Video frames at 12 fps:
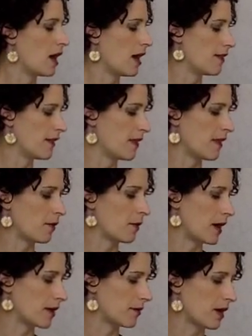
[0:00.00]
And then that way
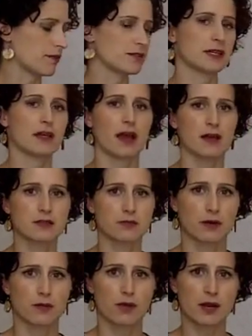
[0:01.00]
I don't have to guess.
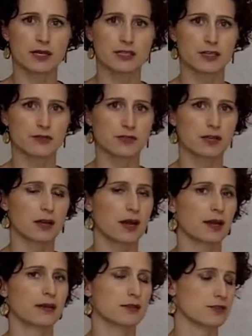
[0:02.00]
When I'm ready to use it,
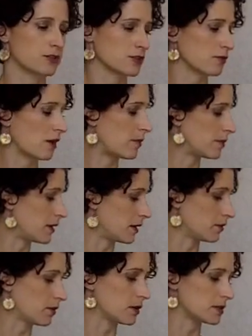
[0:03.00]
I can just grab it
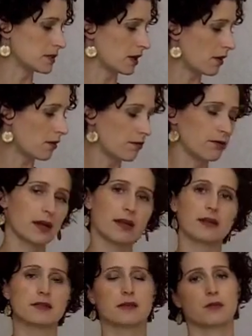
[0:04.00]
and look and say, oh, okay,
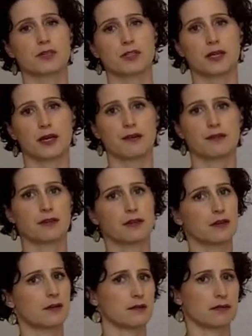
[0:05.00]
that's how much I have.
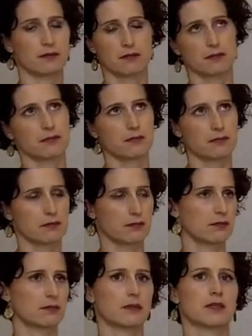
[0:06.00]

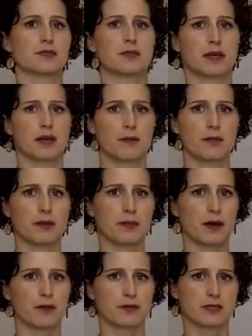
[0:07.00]
Let's plan how many
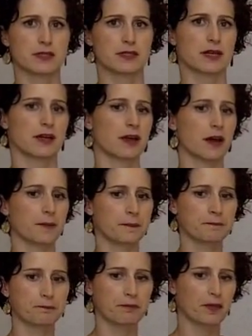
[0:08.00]
pattern pieces I can cut.
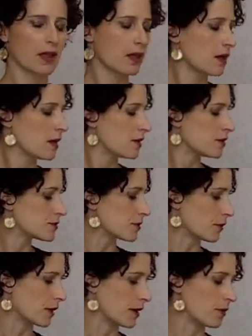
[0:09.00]

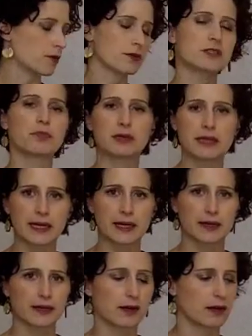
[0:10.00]
So in order to
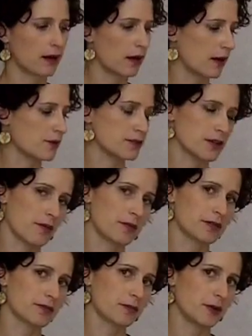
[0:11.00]
plan, there's a couple
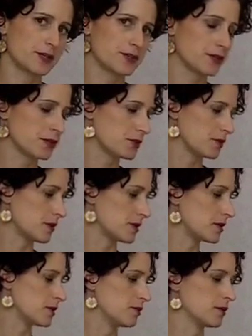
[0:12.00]
different ways you can do
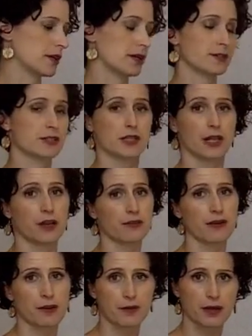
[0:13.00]
this. You can just lay your
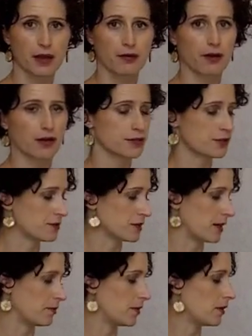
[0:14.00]
fabric out onto your
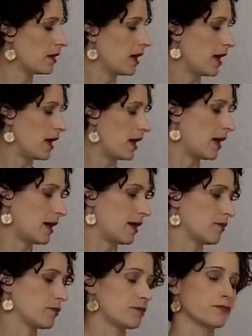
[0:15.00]
table
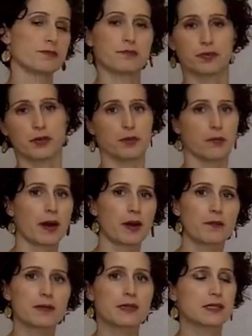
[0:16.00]
and put your
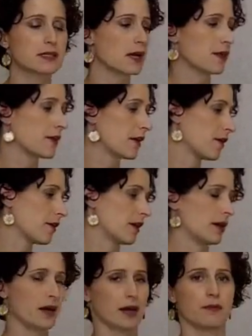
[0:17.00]
pattern pieces on there
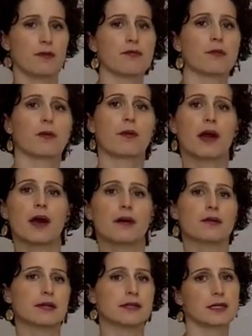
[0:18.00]
and kind of move them
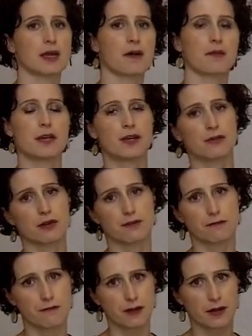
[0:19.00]
around and see how many you can
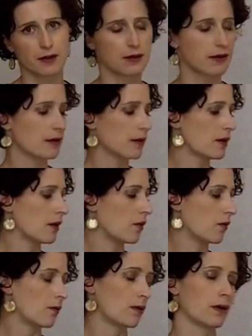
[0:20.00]
fit.
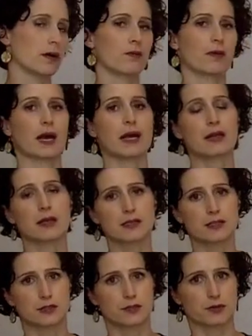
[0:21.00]
Or what I like
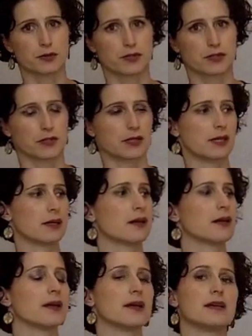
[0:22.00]
to do personally
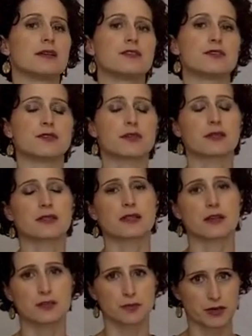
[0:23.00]
is use an
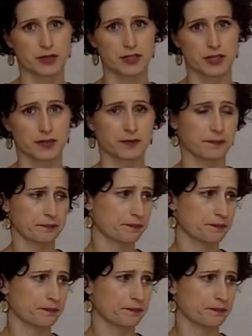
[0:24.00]
Excel spreadsheet.